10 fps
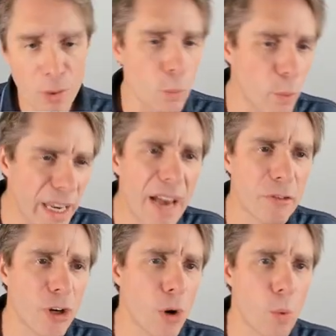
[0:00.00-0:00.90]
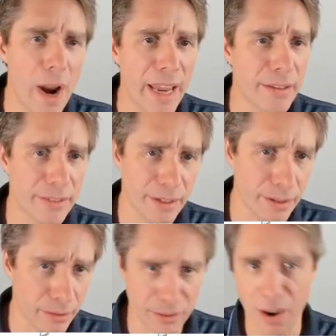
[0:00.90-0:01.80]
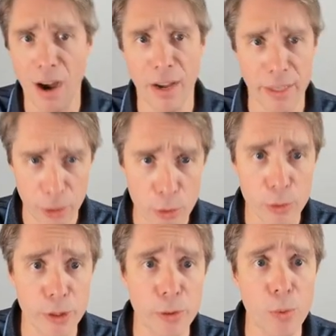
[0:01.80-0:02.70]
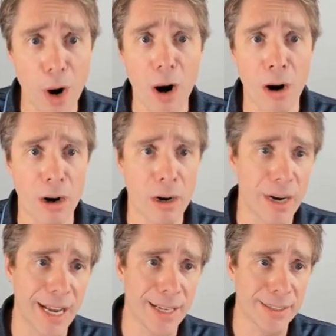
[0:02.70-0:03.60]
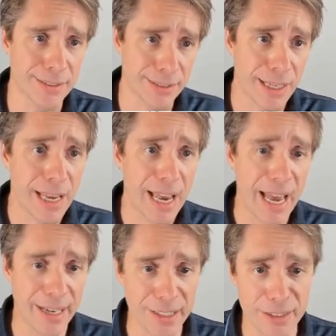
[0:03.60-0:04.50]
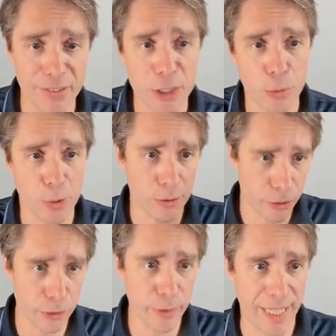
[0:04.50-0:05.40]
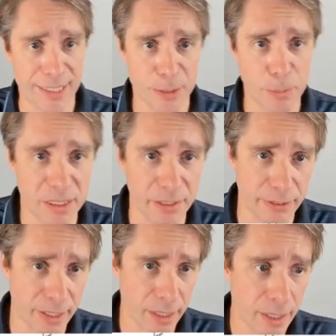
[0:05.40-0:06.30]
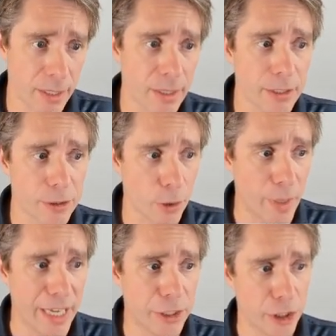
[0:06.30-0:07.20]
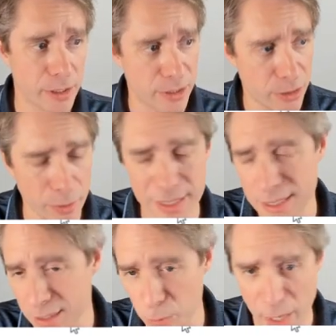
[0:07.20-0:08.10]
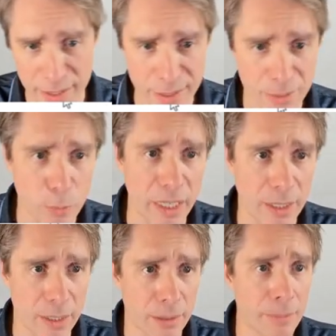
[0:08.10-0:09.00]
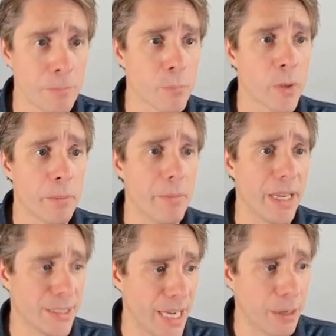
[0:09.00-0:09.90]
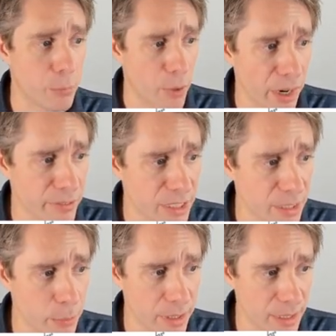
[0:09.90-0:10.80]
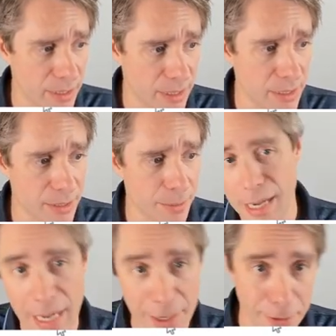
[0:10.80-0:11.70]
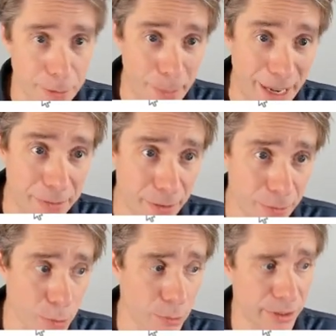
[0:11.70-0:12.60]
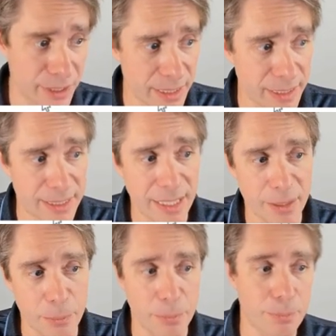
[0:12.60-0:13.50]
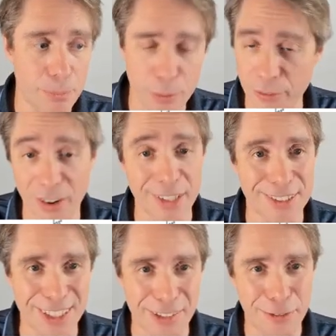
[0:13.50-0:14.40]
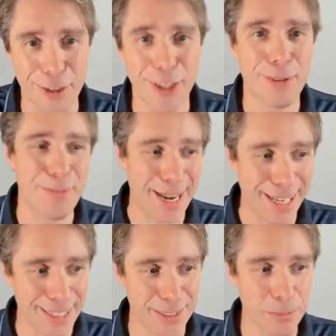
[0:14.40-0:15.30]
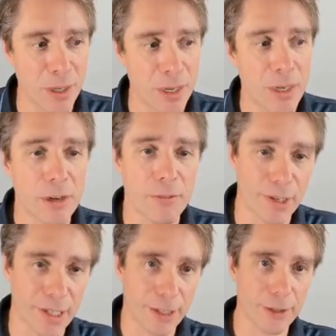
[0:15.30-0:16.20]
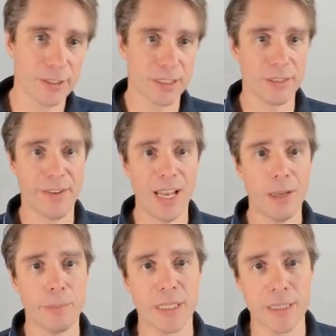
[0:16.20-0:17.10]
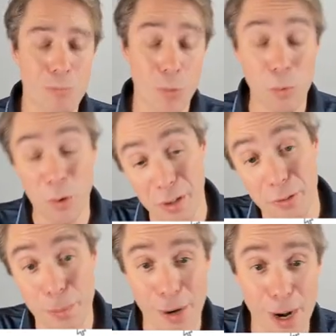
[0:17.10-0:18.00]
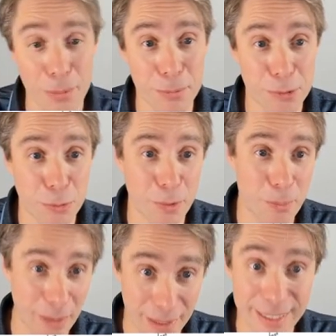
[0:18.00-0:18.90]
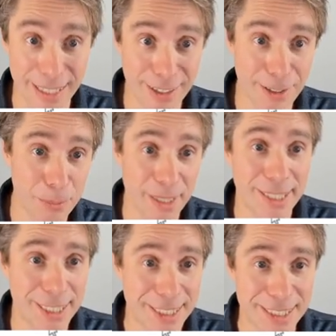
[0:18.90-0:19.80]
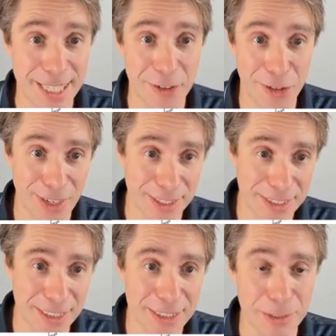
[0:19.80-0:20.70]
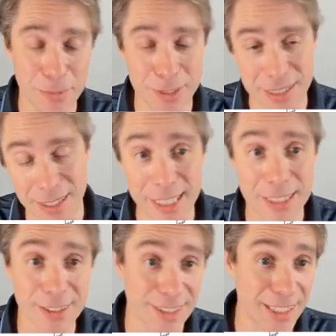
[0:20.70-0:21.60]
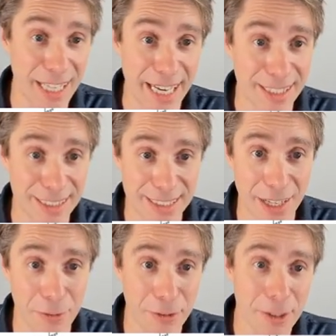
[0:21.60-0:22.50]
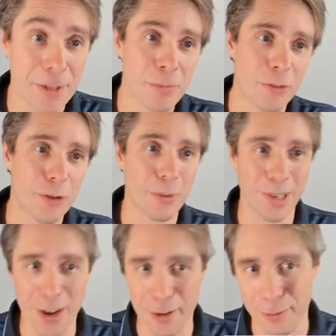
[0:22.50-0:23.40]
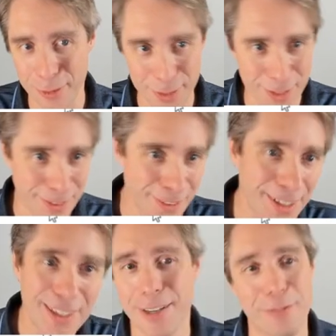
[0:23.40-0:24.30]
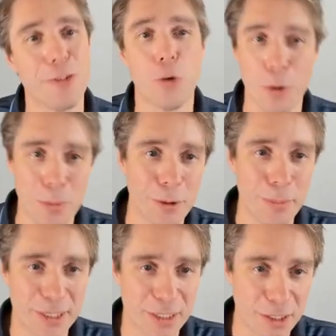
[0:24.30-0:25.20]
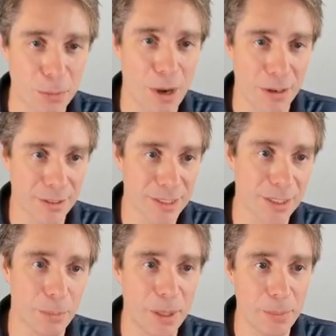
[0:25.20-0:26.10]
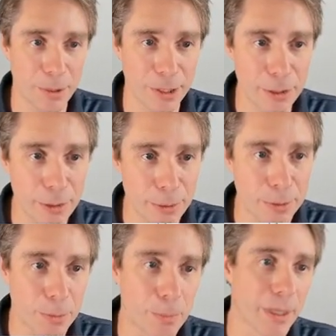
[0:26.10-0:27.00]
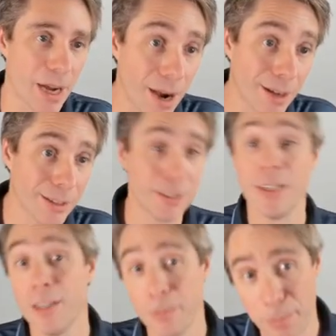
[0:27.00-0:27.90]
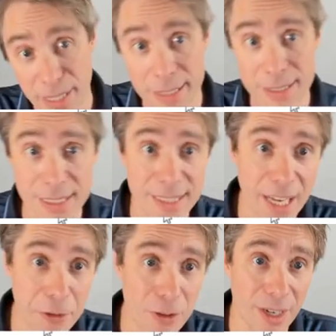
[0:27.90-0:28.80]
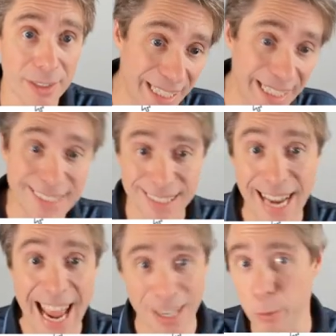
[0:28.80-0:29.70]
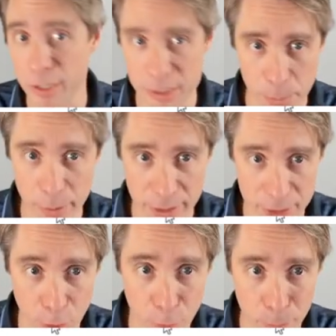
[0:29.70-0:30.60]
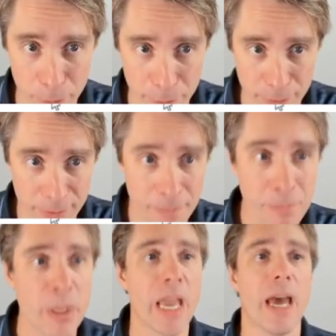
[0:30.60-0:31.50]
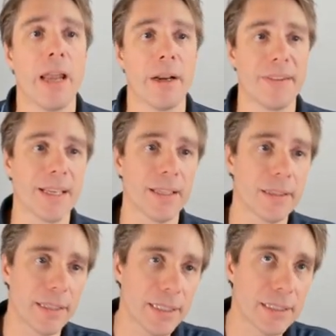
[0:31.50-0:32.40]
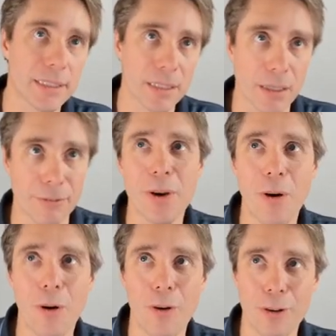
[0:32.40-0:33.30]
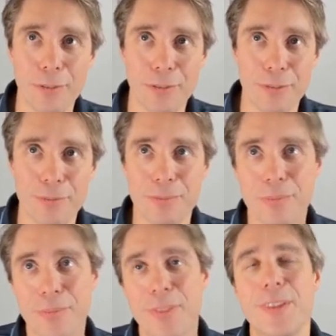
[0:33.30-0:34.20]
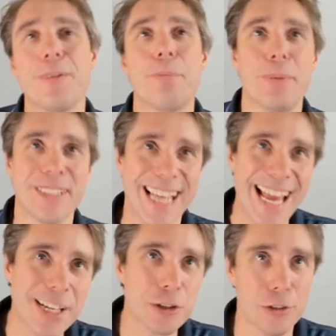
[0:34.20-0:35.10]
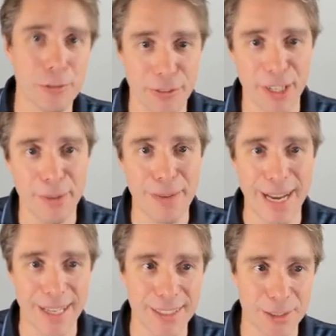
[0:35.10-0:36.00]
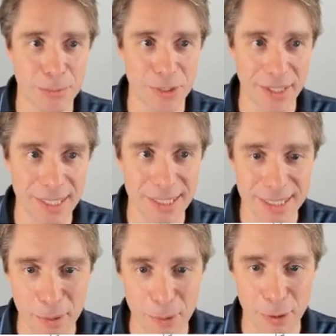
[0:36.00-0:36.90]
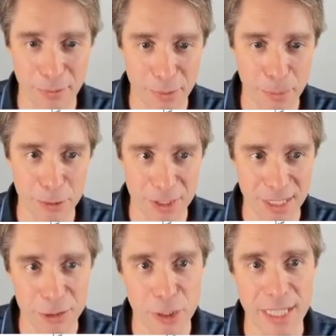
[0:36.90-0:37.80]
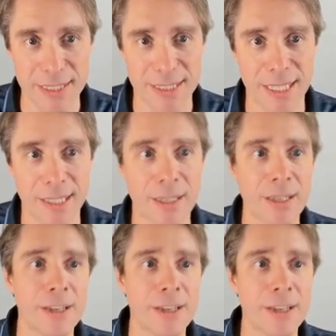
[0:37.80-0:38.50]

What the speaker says: we have no way to tie who you are as an individual to that specific donation. So this is a way that we can maintain privacy with this system. Another benefit, of course, is that it provides a funding mechanism for Locutus development. One of the problems with building a completely decentralized system is that it doesn't lend itself to a lot of the normal business models that people use, because being decentralized, there isn't anywhere to put a toll booth. And I think this, of all of the potential funding mechanisms, I think this is one of the most interesting,